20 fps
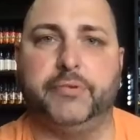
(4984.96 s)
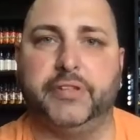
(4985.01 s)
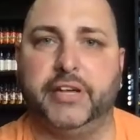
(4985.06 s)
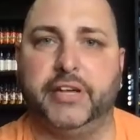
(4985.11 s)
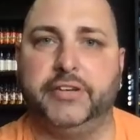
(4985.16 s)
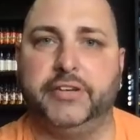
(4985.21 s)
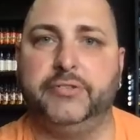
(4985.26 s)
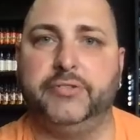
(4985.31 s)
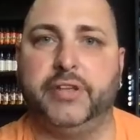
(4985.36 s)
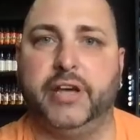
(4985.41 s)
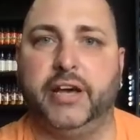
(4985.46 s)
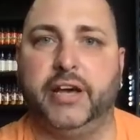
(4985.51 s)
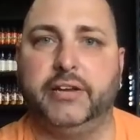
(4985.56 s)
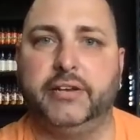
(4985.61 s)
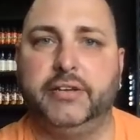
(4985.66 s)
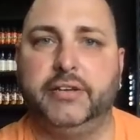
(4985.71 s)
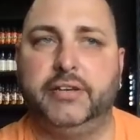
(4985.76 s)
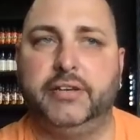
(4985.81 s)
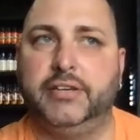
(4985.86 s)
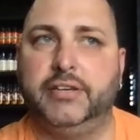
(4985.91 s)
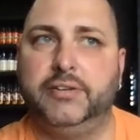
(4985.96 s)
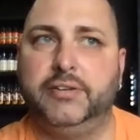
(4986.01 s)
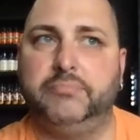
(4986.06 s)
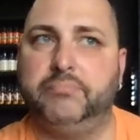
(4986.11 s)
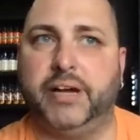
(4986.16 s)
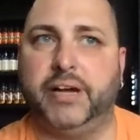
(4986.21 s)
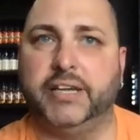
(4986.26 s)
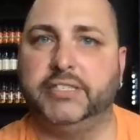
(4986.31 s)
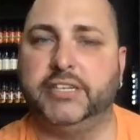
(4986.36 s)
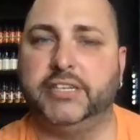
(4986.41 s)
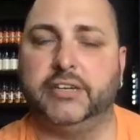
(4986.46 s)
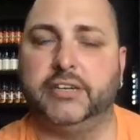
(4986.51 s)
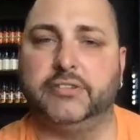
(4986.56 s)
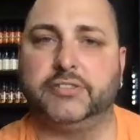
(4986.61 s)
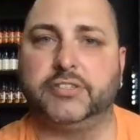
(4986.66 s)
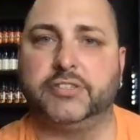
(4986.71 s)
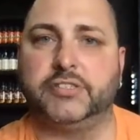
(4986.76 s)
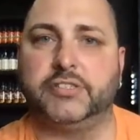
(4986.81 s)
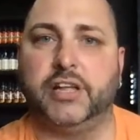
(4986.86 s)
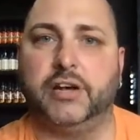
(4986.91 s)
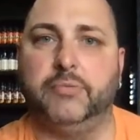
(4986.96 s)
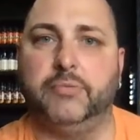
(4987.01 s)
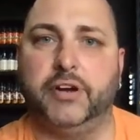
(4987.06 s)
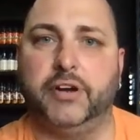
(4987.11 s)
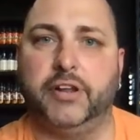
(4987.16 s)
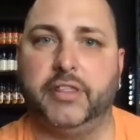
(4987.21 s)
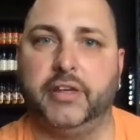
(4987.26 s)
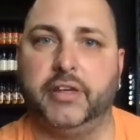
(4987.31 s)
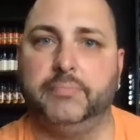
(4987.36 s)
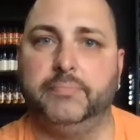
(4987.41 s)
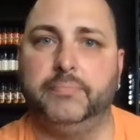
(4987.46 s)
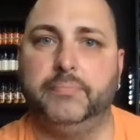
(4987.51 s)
that do that. My channel's just not one of them.